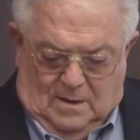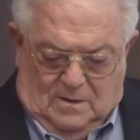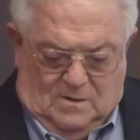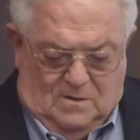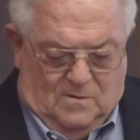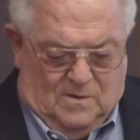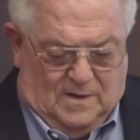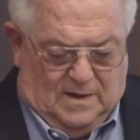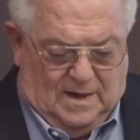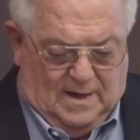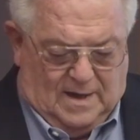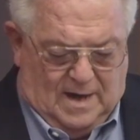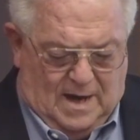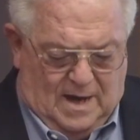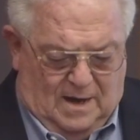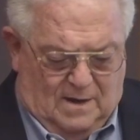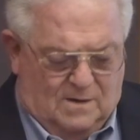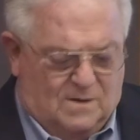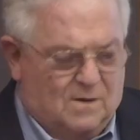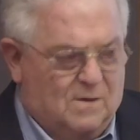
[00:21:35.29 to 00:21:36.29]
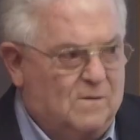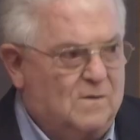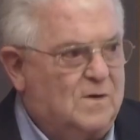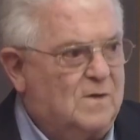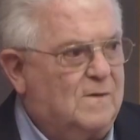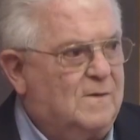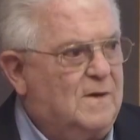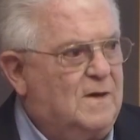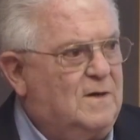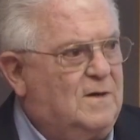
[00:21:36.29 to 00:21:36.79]
do what they can do
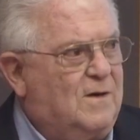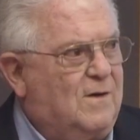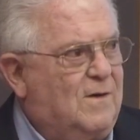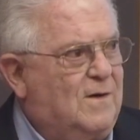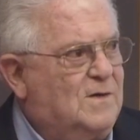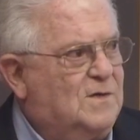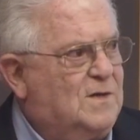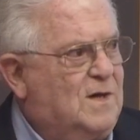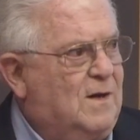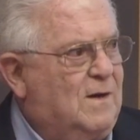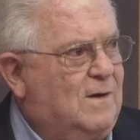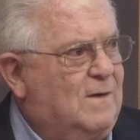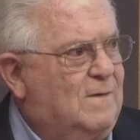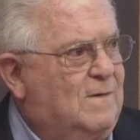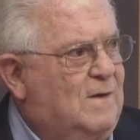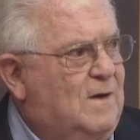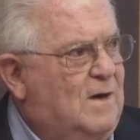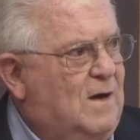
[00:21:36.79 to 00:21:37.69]
to encourage their